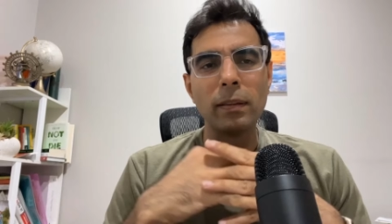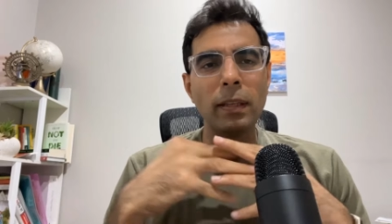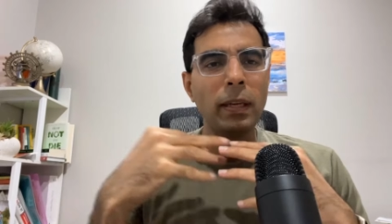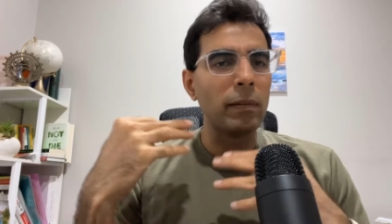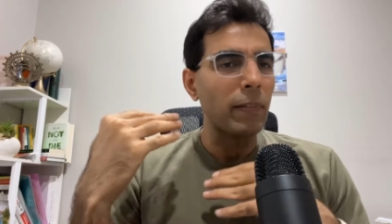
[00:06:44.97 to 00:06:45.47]

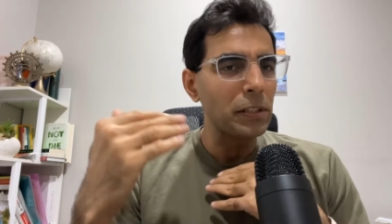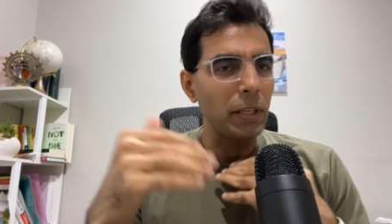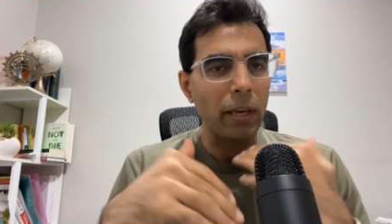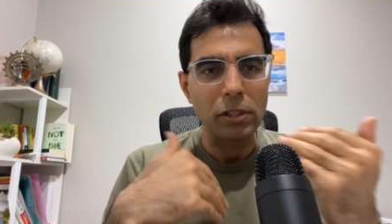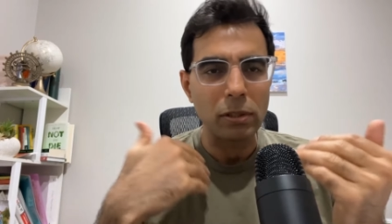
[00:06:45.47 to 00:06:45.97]
The
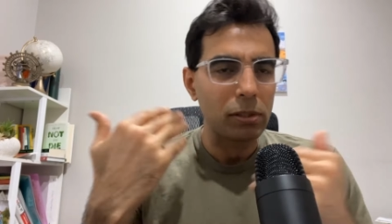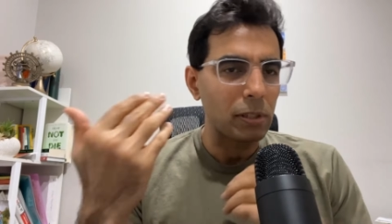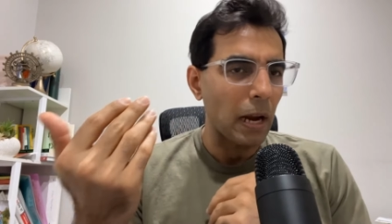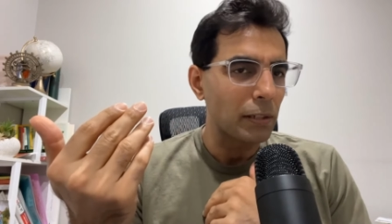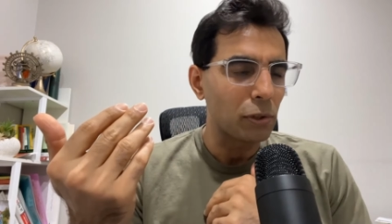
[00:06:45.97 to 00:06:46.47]
investigation
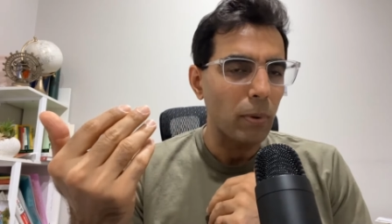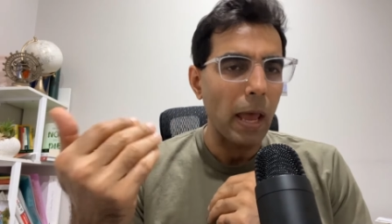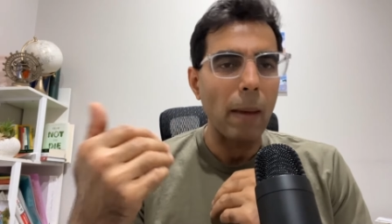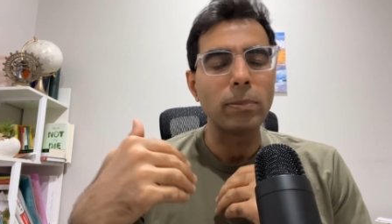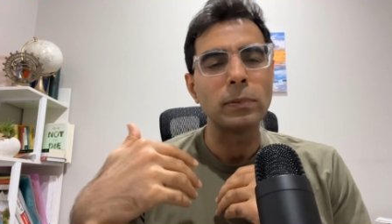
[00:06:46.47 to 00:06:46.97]
starts to
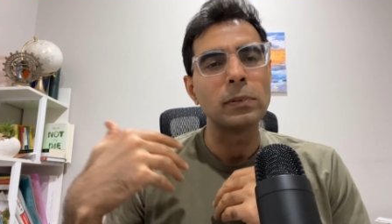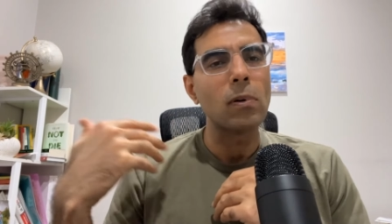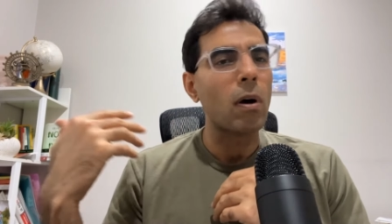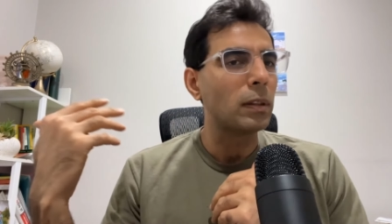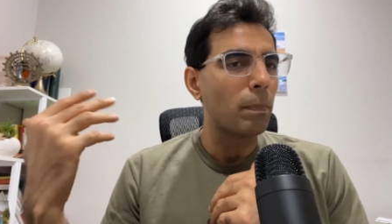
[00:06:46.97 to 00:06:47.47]
happen
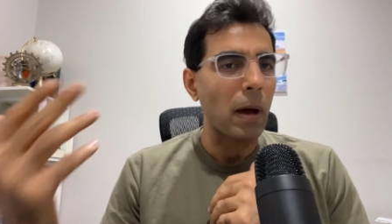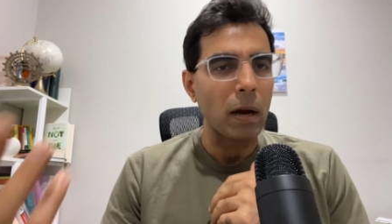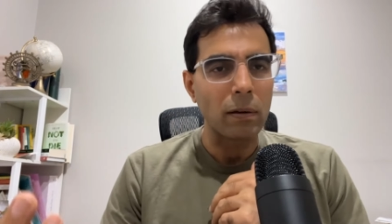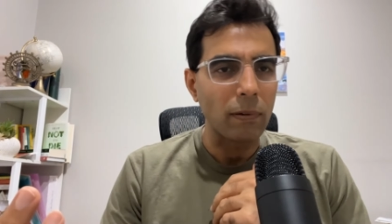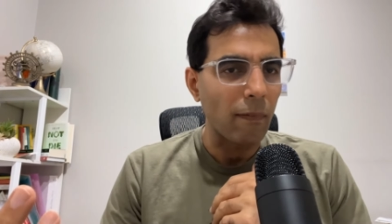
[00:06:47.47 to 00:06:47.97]
on the
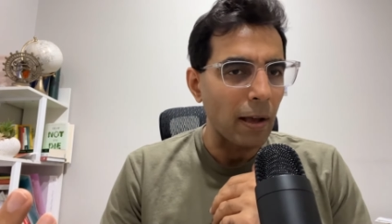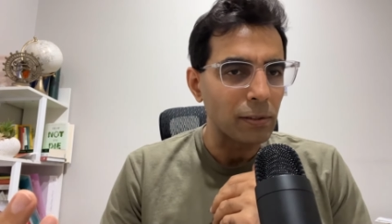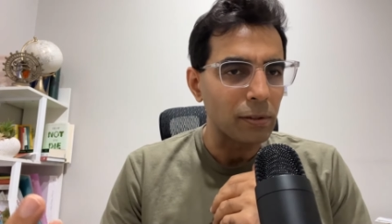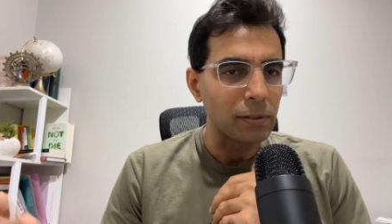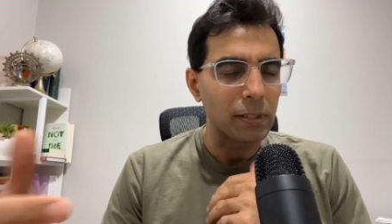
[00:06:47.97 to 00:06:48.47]
part of
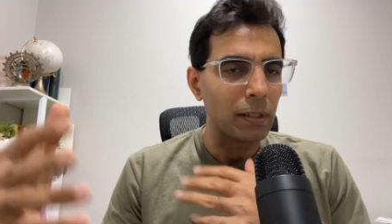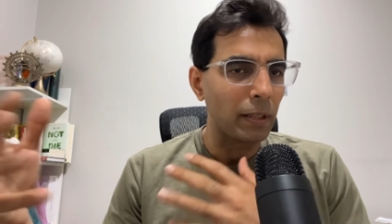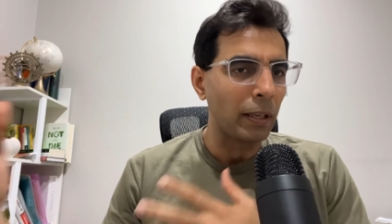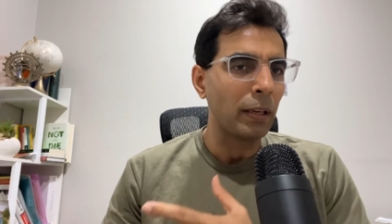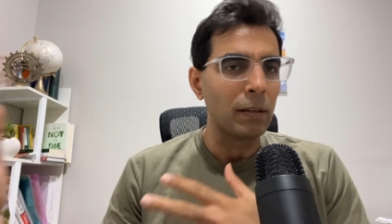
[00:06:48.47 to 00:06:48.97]
Nawazuddin
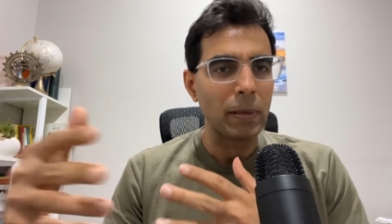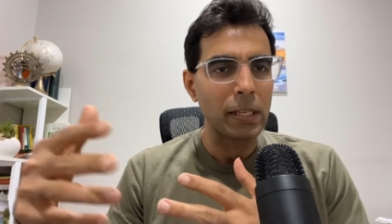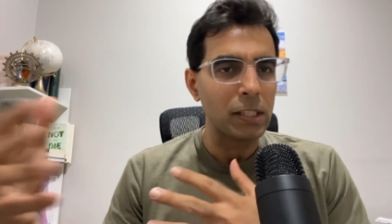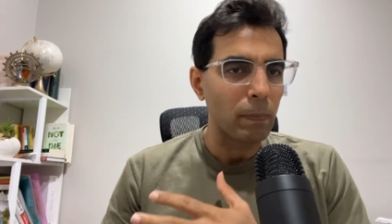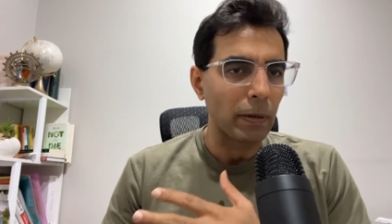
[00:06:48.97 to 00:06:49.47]
Siddiqui,
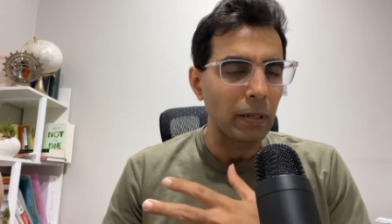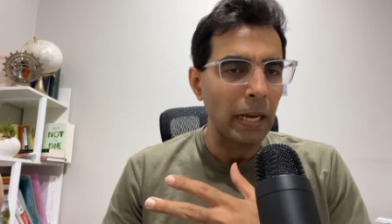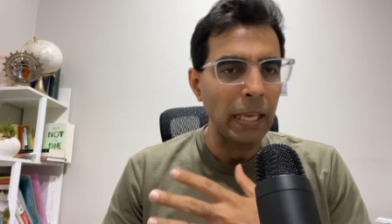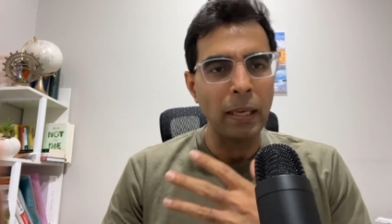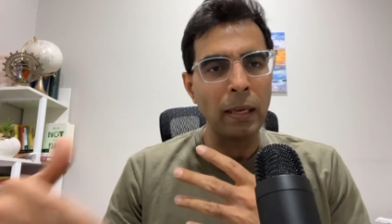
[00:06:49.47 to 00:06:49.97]
Inspector
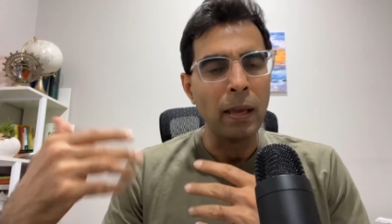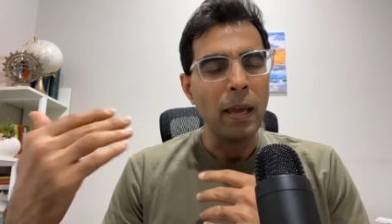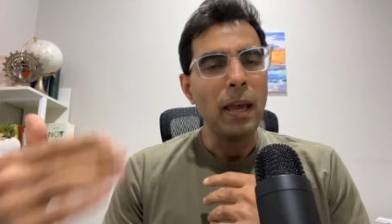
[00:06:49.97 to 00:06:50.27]
Negi,